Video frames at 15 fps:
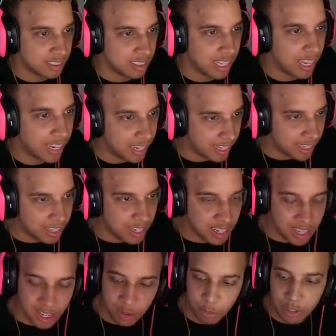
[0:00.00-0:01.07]
Hey,
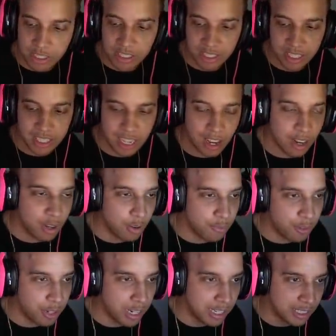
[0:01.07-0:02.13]
recently, I don't know
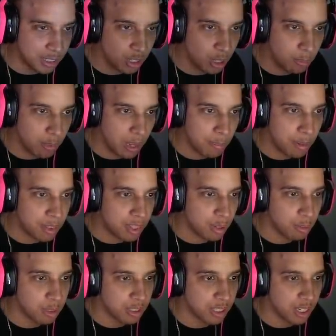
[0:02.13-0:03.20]
if you guys saw, man, but
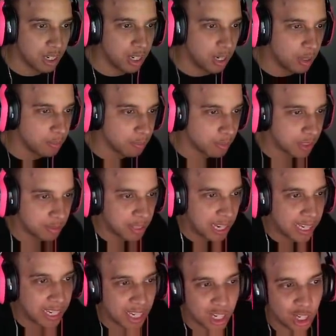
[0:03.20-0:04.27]
there was um some
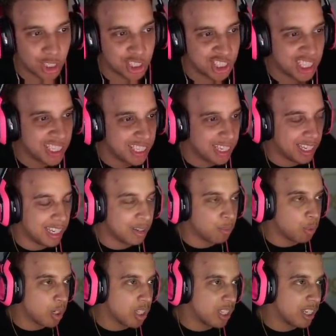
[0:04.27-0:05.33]
guy got caught cheating in,
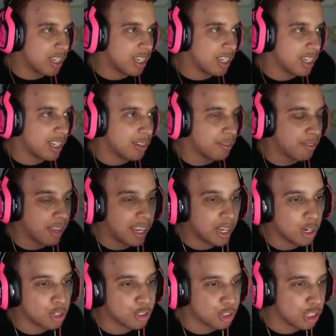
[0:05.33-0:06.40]
in one of the uh
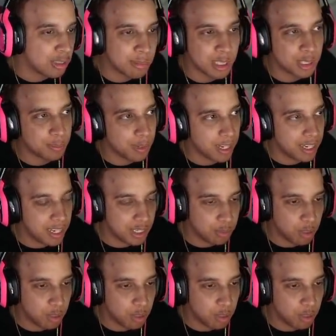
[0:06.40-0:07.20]
Vanguard tournaments, man.